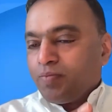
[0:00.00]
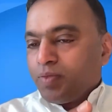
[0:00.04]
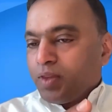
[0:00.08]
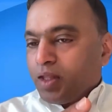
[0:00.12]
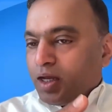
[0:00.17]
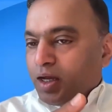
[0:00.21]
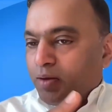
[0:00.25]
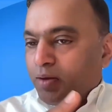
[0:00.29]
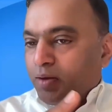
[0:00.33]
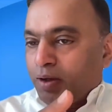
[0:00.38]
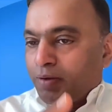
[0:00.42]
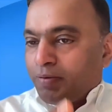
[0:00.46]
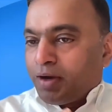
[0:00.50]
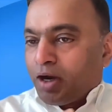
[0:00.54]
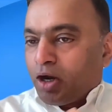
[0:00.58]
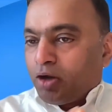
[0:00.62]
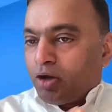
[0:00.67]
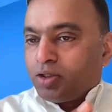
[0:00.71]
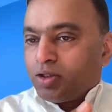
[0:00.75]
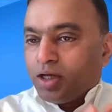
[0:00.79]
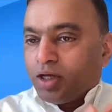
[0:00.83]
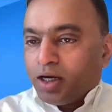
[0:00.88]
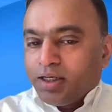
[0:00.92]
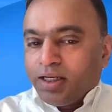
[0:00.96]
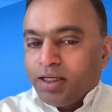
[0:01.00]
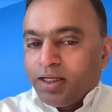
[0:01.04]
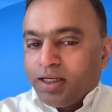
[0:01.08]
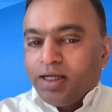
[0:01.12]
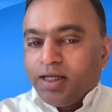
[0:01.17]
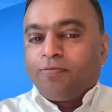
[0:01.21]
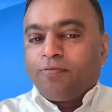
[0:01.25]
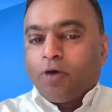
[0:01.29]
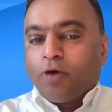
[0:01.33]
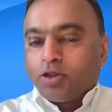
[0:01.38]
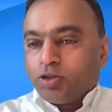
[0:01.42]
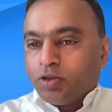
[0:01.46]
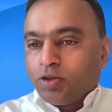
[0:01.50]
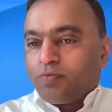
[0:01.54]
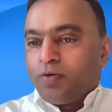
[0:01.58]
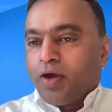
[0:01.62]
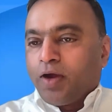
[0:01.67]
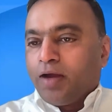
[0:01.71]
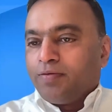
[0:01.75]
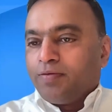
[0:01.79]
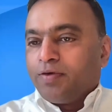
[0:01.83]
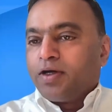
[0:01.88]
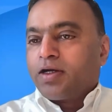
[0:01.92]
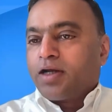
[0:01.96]
We have around 13 Fortune
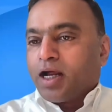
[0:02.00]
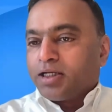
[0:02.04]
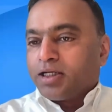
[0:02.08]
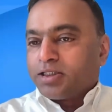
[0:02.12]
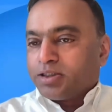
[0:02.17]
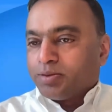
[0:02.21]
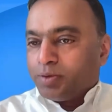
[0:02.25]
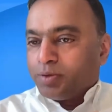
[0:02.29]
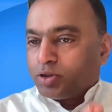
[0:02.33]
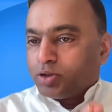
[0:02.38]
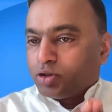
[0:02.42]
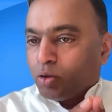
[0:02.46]
500 customers.